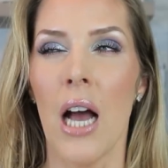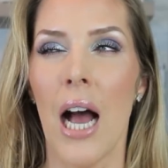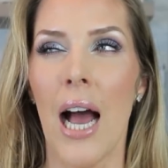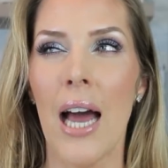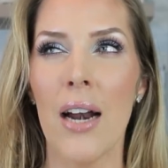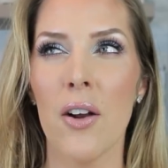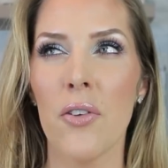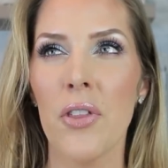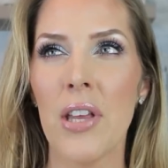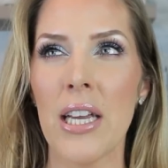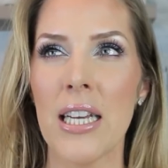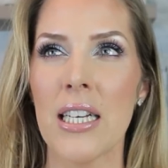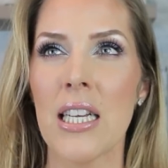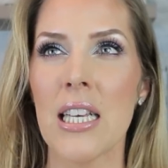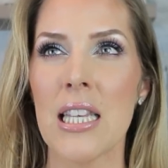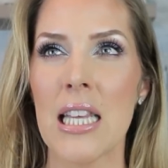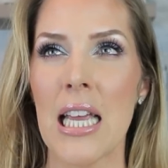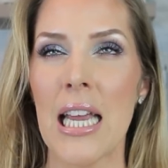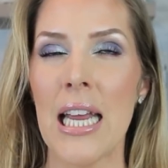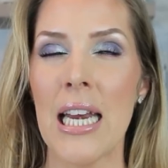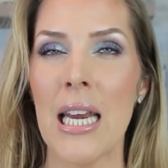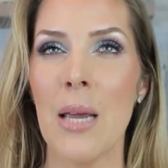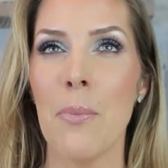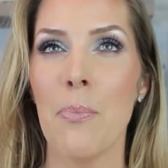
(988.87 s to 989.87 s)
I don't think it does
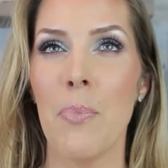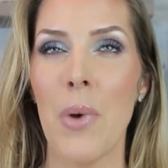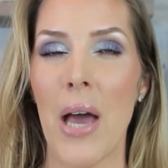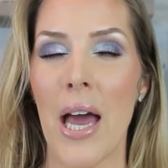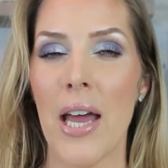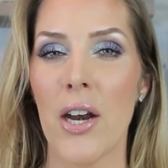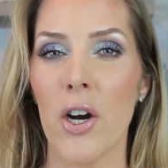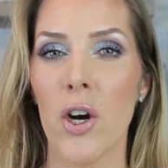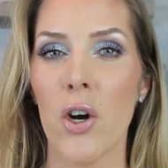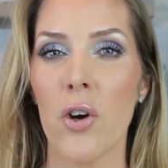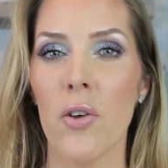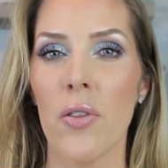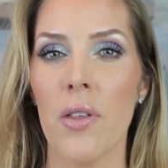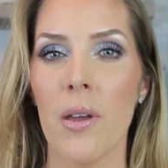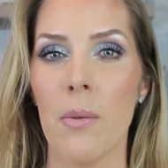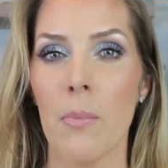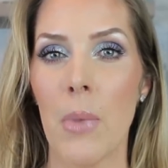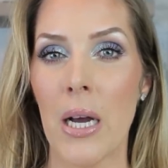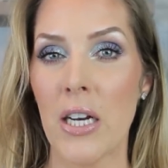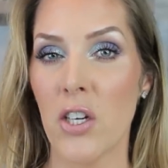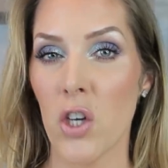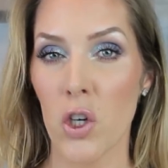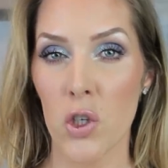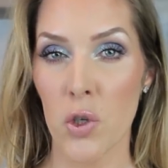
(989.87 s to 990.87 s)
any better than
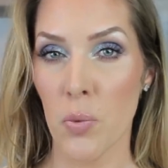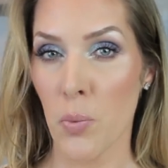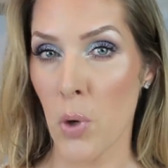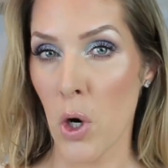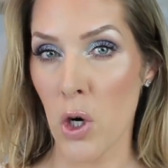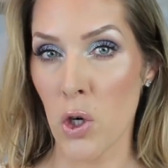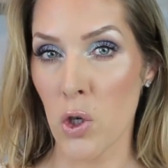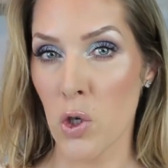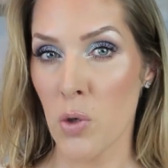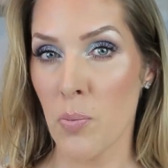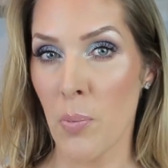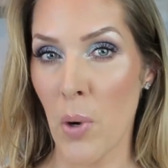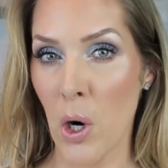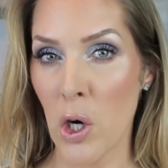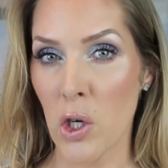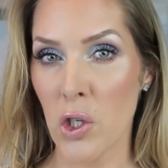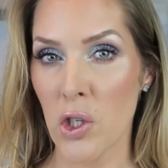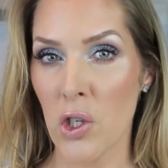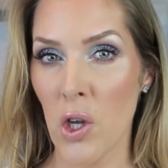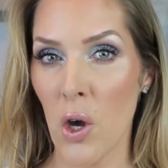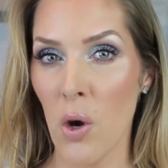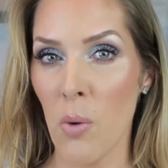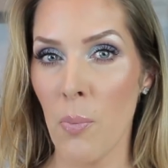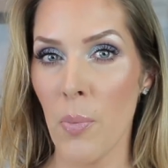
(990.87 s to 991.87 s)
my Dr. Bronner's bar
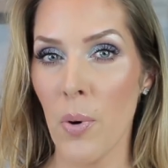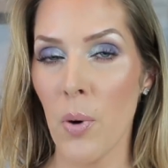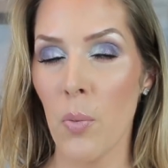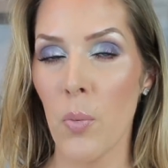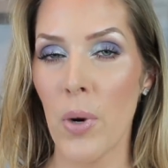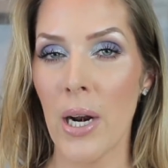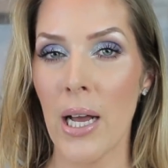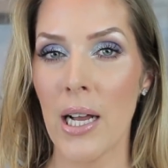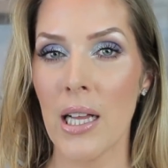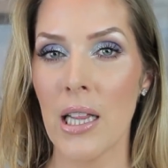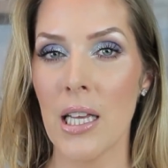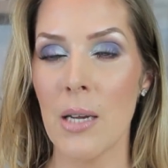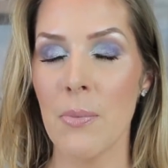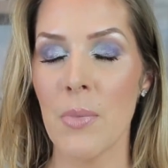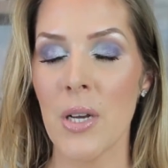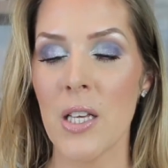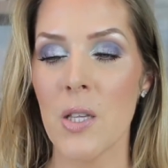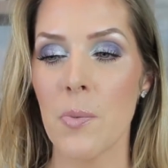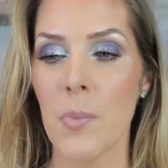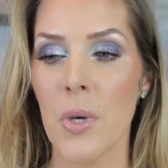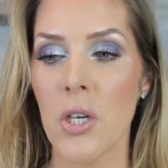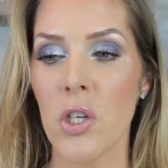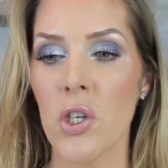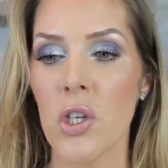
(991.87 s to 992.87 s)
soap when I clean my
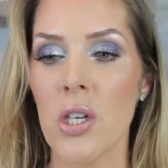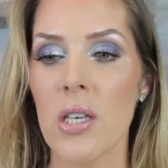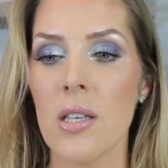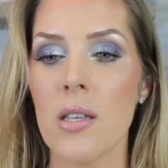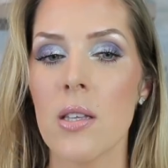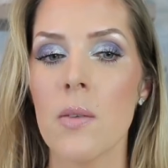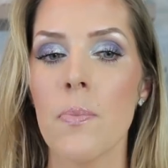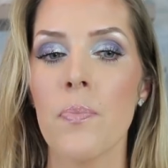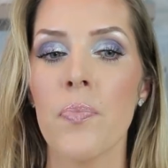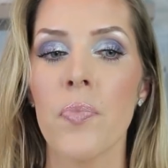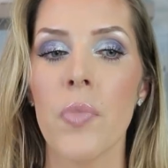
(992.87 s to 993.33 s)
sponges.